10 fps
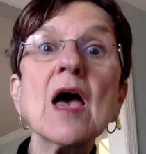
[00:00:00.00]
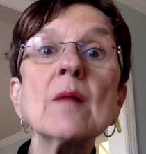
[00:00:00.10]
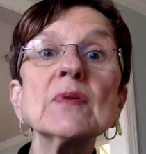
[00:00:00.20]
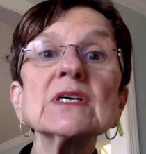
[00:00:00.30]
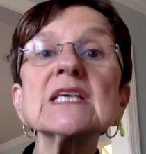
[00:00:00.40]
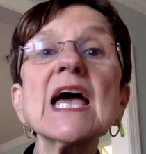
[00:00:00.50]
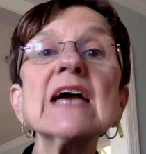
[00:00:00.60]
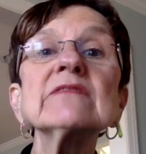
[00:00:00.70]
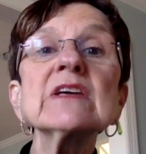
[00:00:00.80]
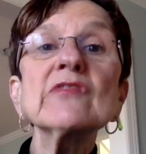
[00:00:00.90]
because I
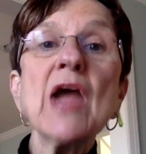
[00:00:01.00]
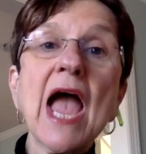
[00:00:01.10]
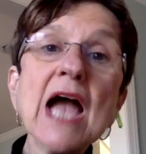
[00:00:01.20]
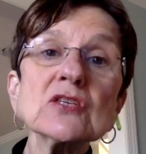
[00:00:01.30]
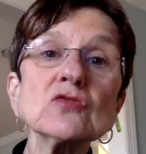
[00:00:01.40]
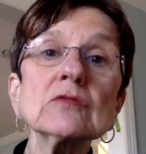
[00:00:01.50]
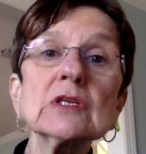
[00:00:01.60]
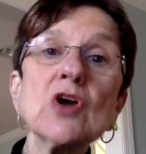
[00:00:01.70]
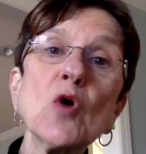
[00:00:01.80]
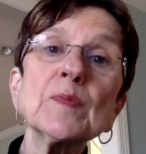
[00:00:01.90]
have never
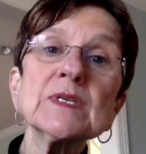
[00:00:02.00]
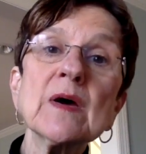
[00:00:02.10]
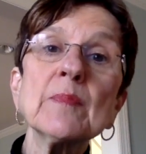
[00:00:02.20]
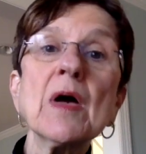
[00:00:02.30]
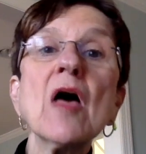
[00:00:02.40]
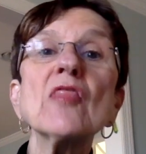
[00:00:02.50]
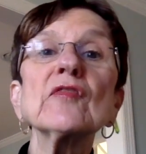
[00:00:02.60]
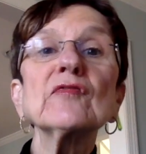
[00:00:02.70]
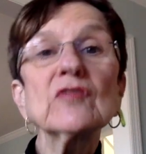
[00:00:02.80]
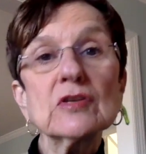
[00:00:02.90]
actually opened up the
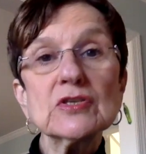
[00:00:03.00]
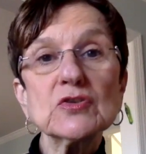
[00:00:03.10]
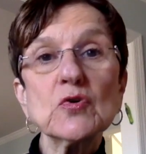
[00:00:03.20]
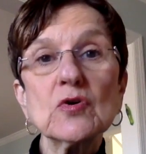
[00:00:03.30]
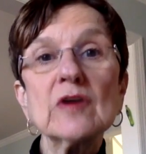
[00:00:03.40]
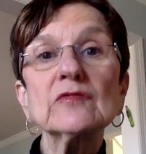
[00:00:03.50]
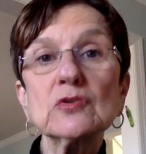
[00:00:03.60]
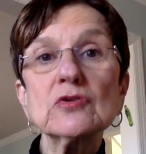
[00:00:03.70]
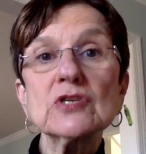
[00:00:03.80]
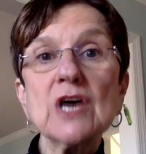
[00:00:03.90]
full score of
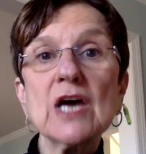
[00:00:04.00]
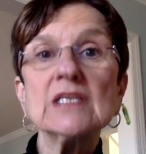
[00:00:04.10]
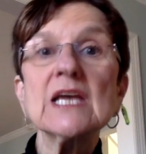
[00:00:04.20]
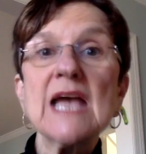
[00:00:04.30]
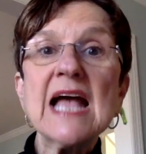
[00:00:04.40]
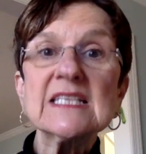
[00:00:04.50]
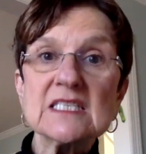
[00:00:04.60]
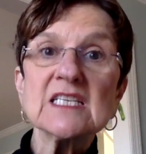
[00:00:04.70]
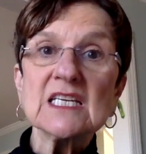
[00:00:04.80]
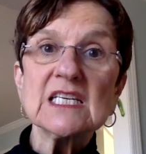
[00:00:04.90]
Turandot and
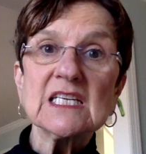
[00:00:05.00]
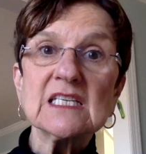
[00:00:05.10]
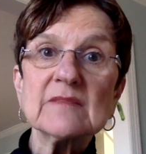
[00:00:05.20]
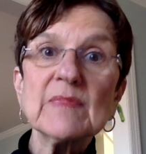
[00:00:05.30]
studied it.